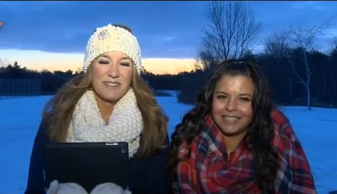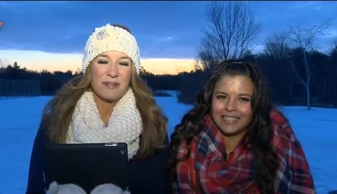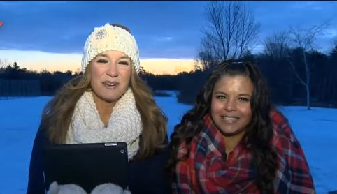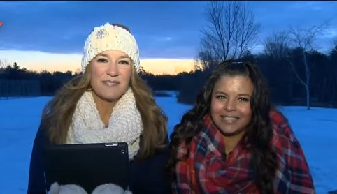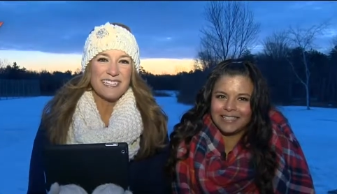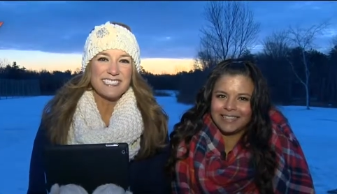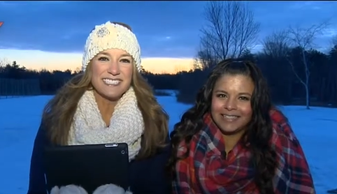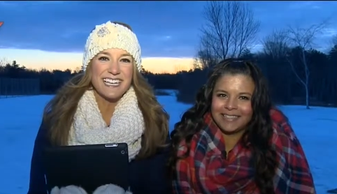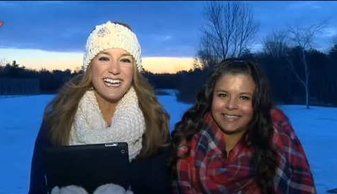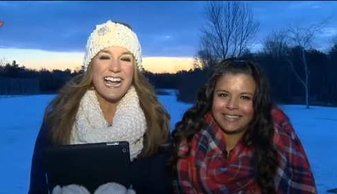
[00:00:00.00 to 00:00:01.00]
Speaker 1: Morning, Rachel and
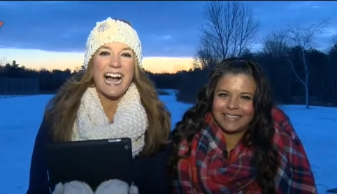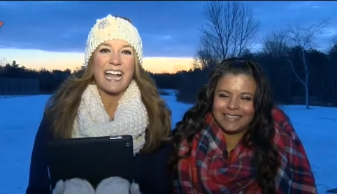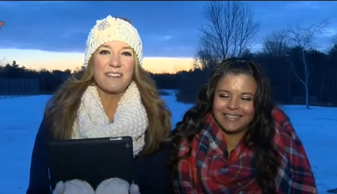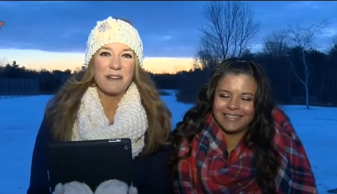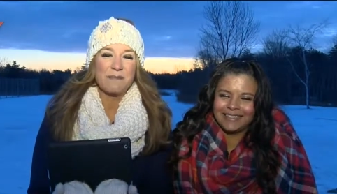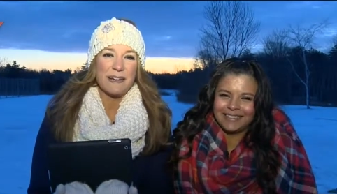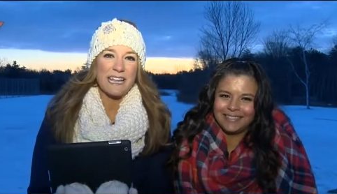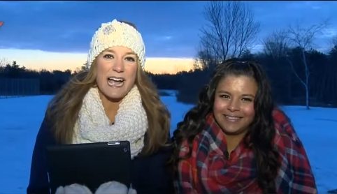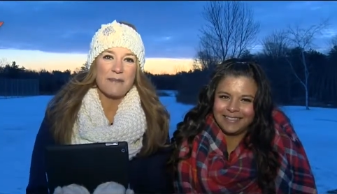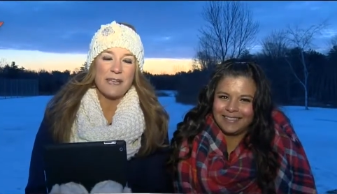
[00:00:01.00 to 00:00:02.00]
Doug. Hi, everybody.
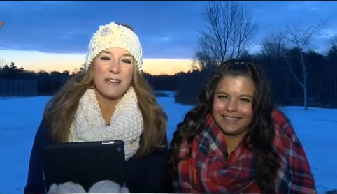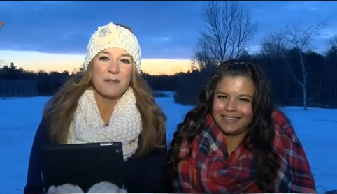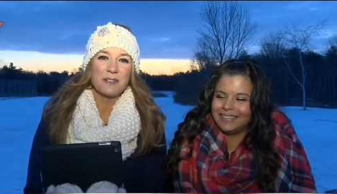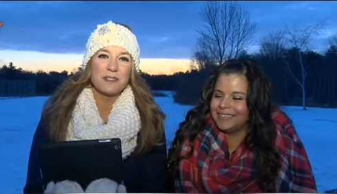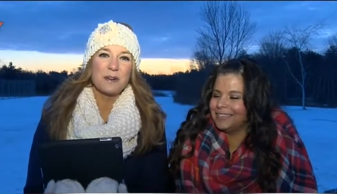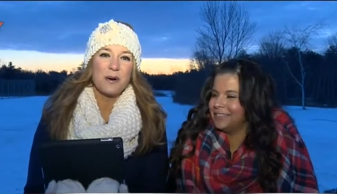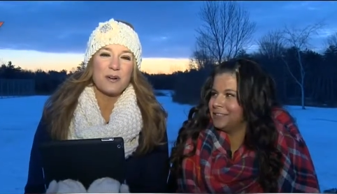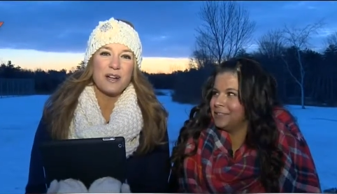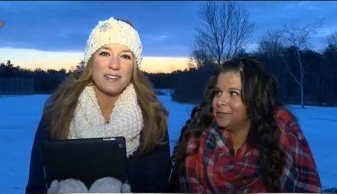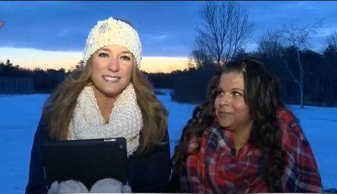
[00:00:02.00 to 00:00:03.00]
I'm here with Nicole
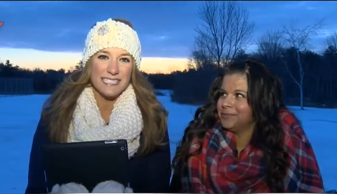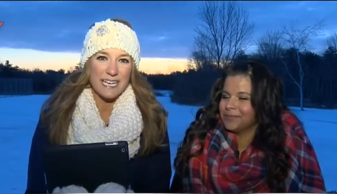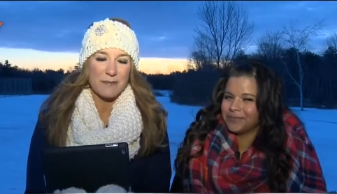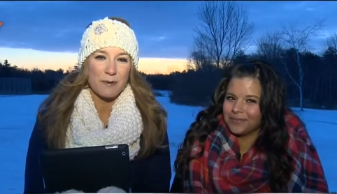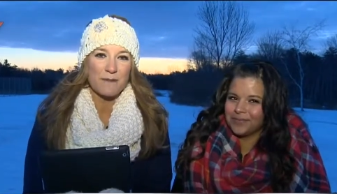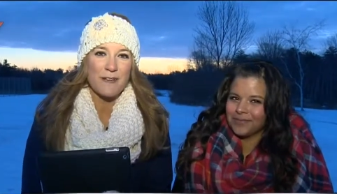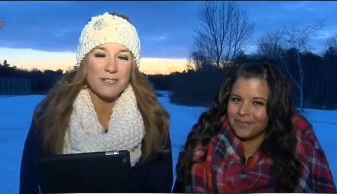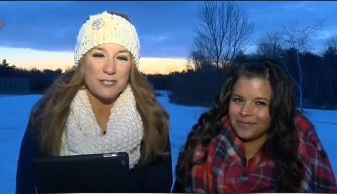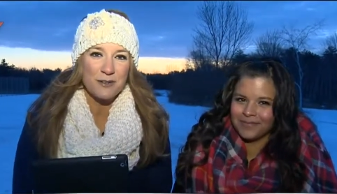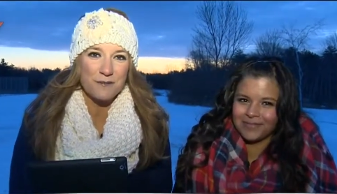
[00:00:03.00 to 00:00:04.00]
Garcia,
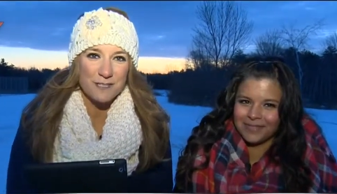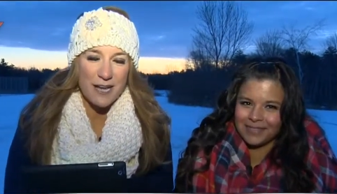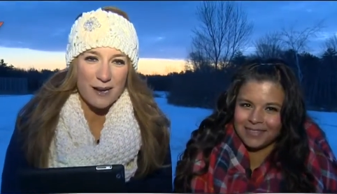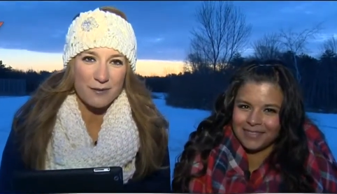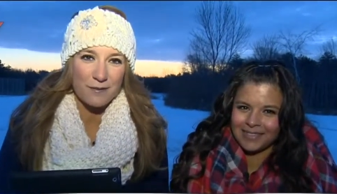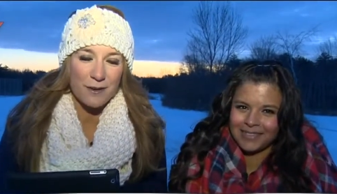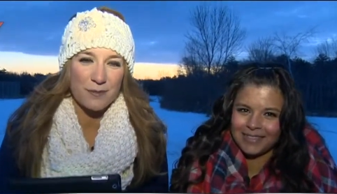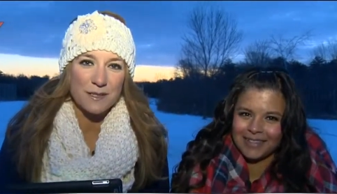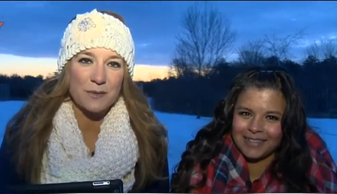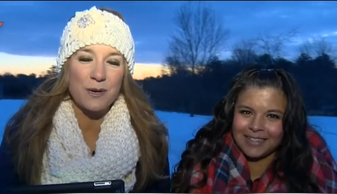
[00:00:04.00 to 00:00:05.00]
professional photographer
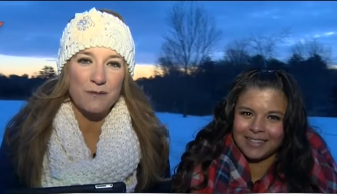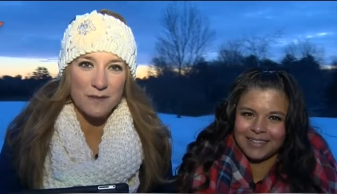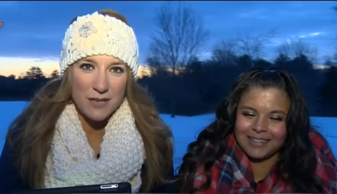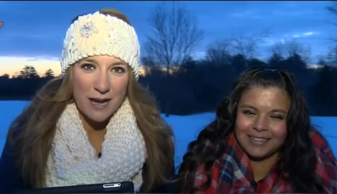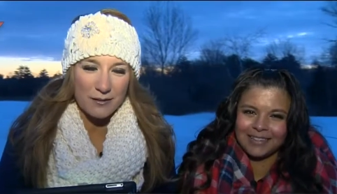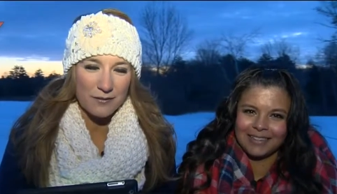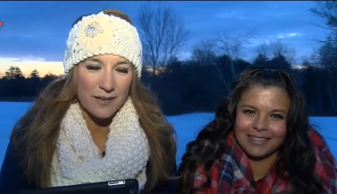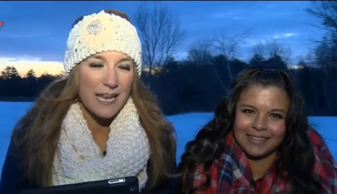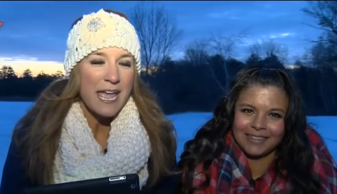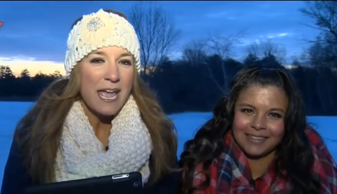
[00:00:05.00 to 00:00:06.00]
with Squid
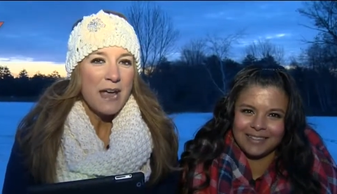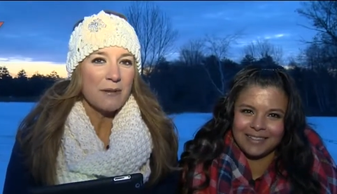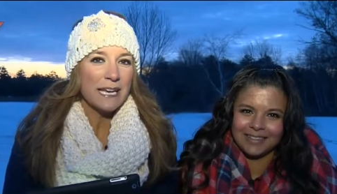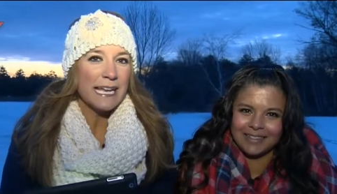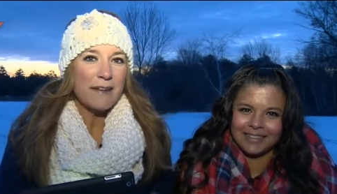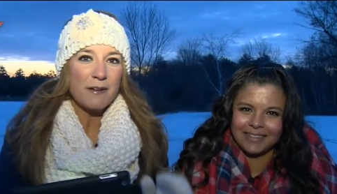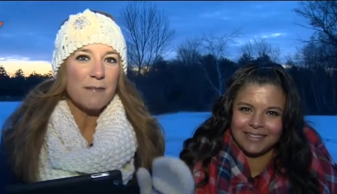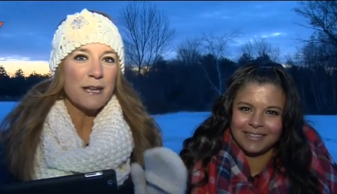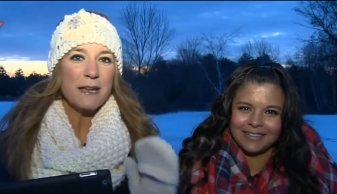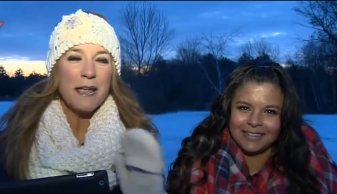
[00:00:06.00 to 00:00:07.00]
Photography. We're getting
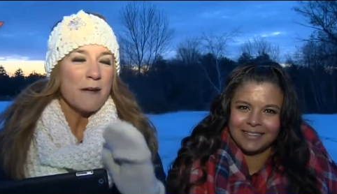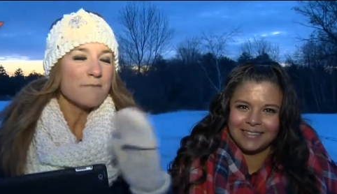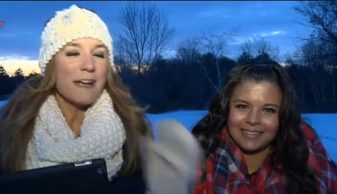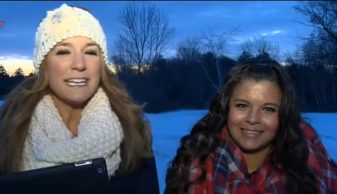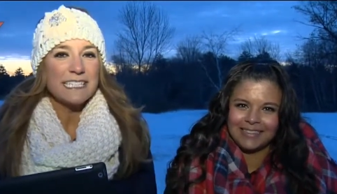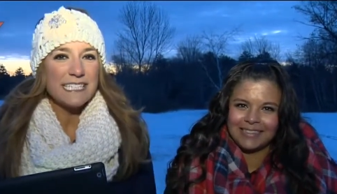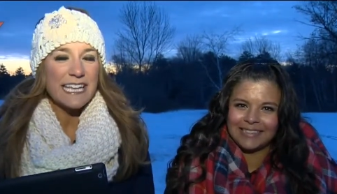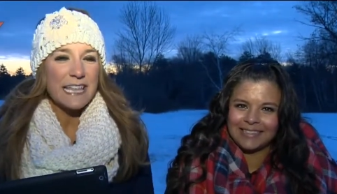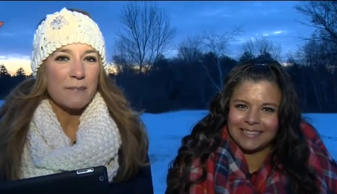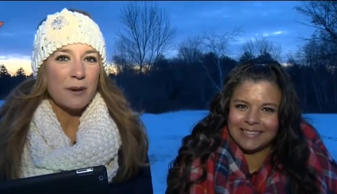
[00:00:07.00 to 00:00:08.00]
everybody ready to take
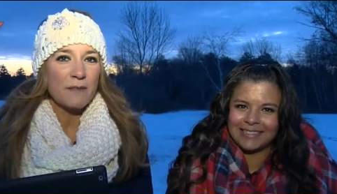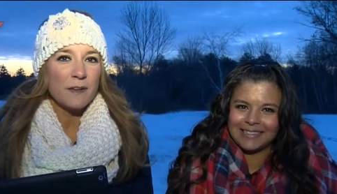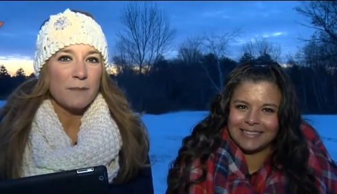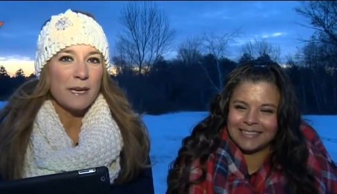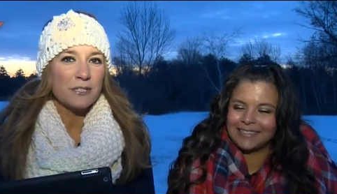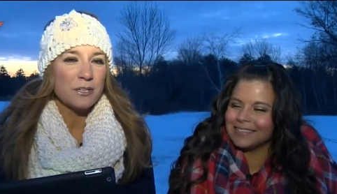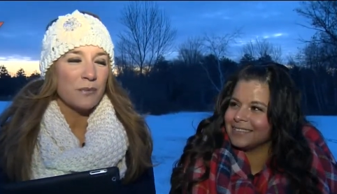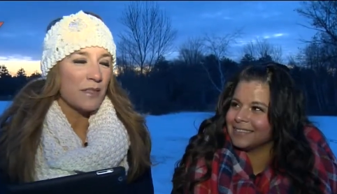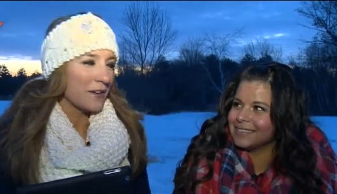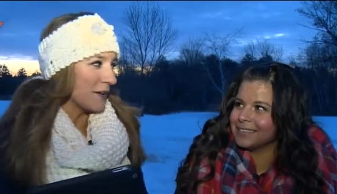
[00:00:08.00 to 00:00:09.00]
that perfect picture,
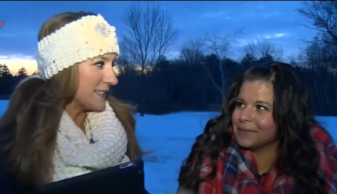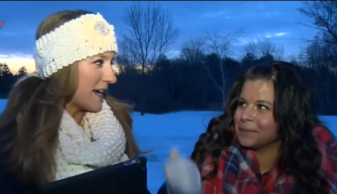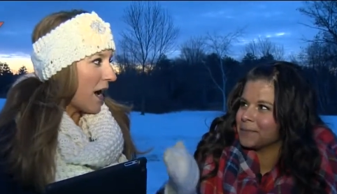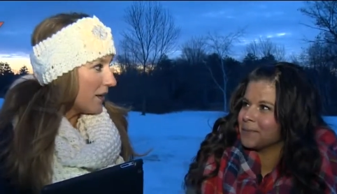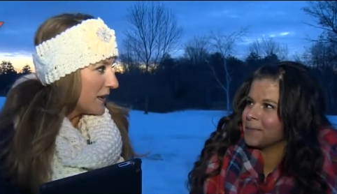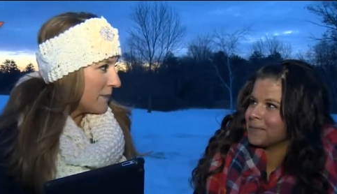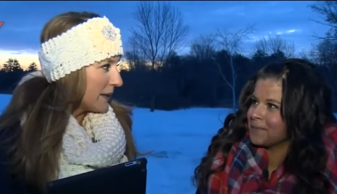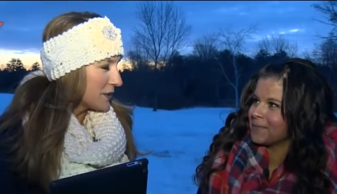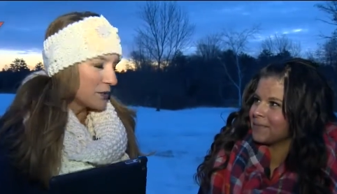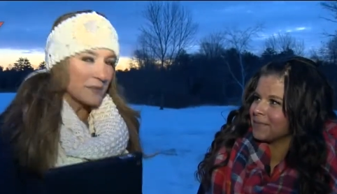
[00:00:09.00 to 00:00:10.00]
whether it's a holiday
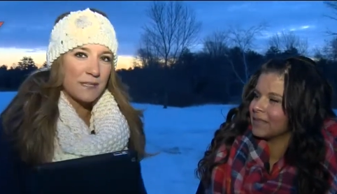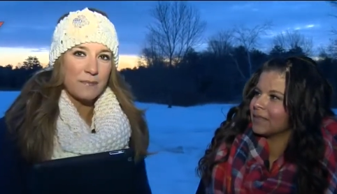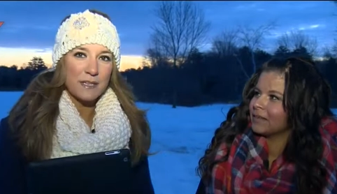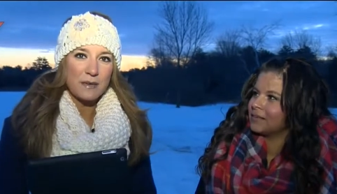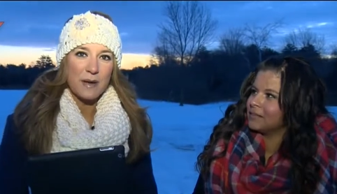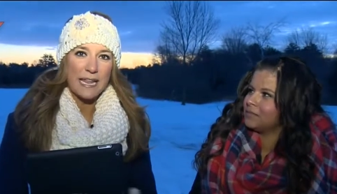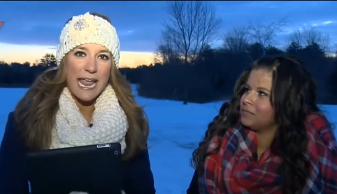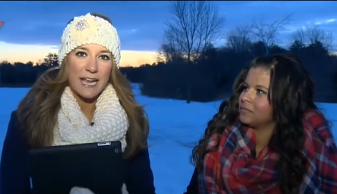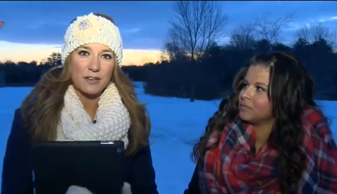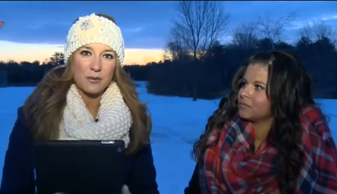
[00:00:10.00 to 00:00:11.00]
picture or something you want to
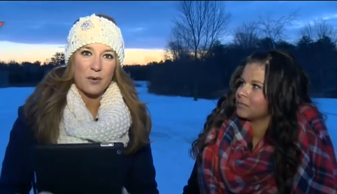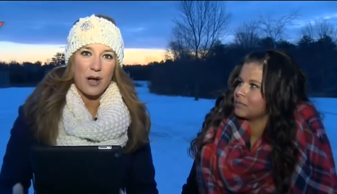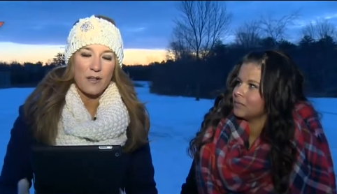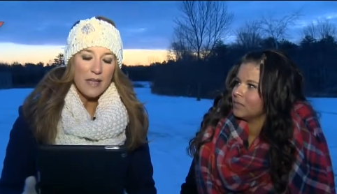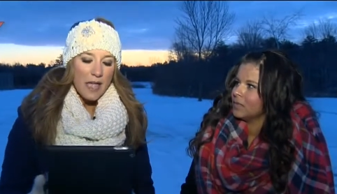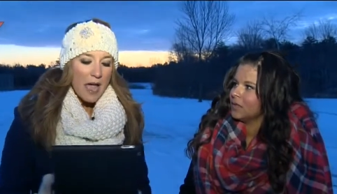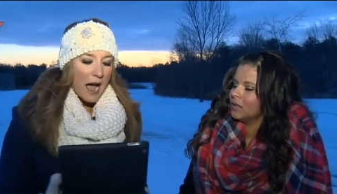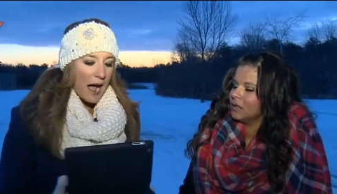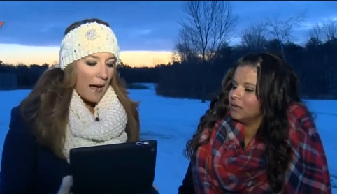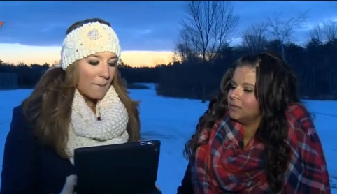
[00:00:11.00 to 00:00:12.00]
hang on your wall.
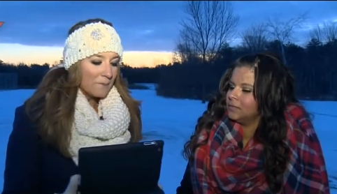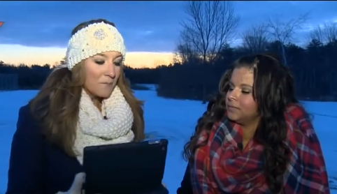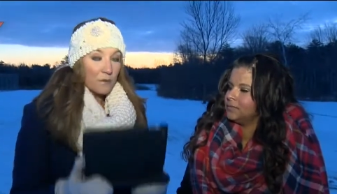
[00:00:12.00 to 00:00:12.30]
Um,